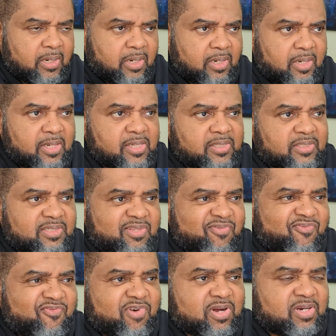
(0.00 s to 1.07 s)
is the
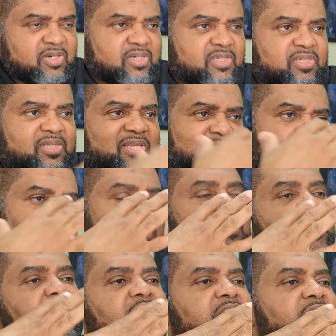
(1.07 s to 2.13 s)
fact that
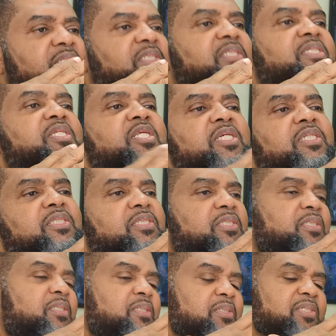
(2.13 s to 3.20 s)
there is
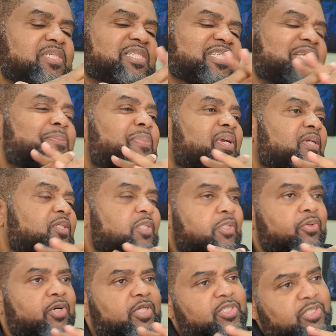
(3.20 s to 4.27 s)
this deep
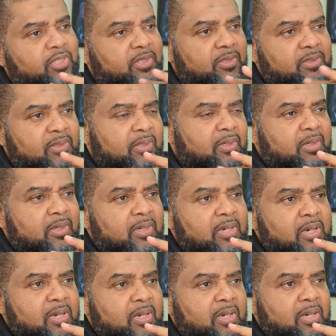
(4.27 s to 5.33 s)
integration
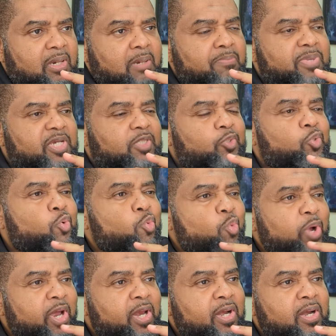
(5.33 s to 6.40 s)

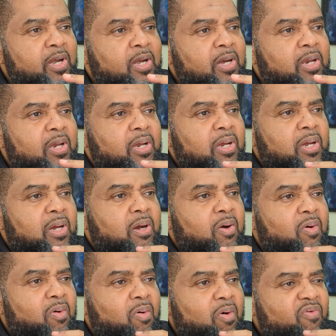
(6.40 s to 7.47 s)
between
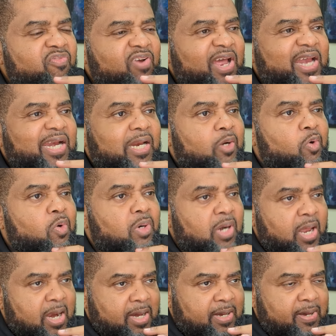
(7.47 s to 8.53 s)
offline and
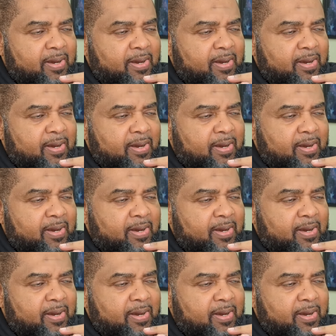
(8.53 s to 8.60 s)
online.